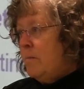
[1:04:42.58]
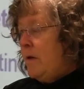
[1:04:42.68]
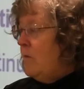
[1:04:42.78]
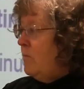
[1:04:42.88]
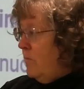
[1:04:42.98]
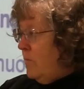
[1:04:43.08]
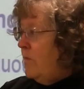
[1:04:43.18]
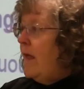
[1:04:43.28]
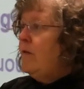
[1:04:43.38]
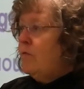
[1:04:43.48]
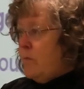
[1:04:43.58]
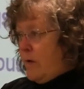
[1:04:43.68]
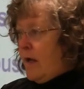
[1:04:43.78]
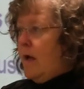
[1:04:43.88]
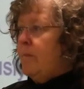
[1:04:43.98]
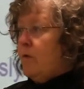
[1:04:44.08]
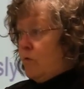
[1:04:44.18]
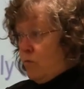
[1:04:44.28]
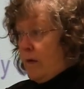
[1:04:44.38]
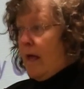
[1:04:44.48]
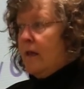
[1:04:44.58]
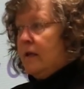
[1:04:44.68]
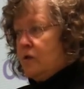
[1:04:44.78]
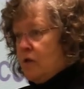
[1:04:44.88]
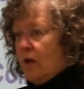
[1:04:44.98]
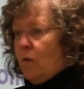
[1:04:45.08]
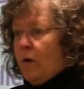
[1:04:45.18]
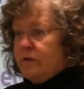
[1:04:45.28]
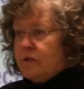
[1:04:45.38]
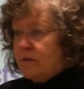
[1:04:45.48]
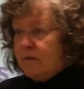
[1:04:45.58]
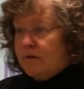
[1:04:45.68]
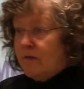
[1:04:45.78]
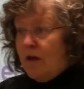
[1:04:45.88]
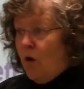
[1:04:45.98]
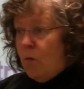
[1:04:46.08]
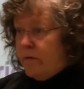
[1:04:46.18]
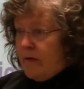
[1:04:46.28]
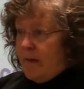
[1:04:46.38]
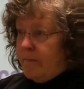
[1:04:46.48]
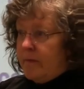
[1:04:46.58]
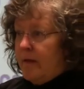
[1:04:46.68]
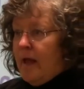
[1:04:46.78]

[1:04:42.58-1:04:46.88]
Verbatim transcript: But thanks for bringing up those reality check questions because they always happen.